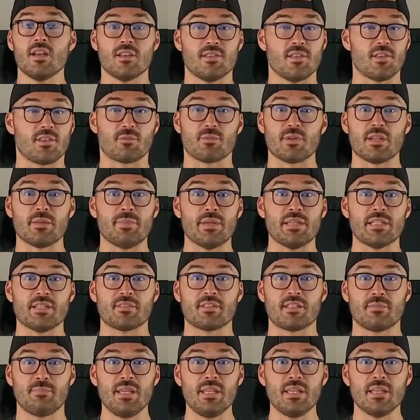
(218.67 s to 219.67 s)
and the 3 P's of
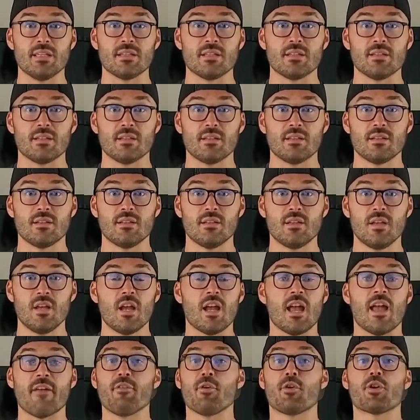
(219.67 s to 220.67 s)
Speed.
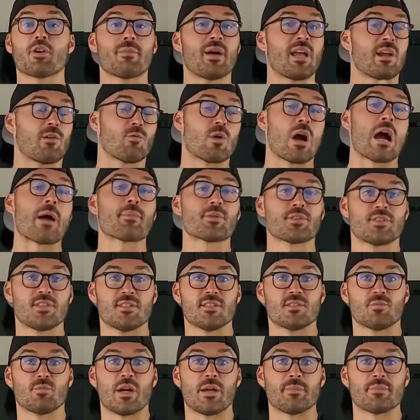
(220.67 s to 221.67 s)
If you go to Mike
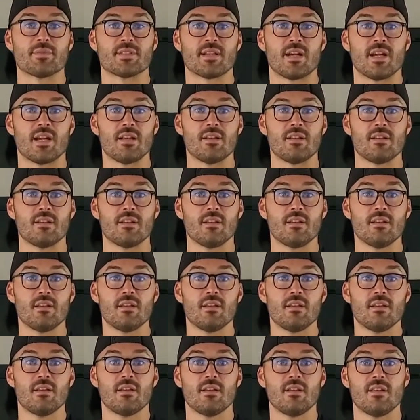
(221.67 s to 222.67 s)
Robertson's website,
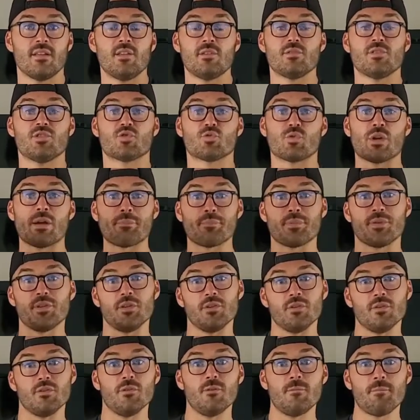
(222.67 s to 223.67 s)
he'll drip
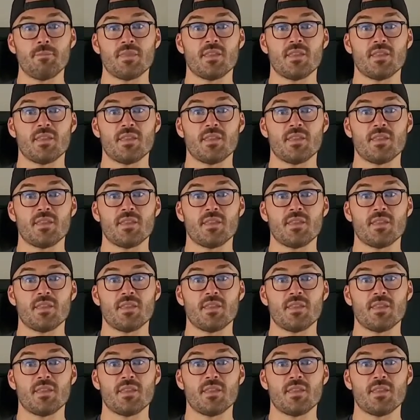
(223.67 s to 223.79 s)
you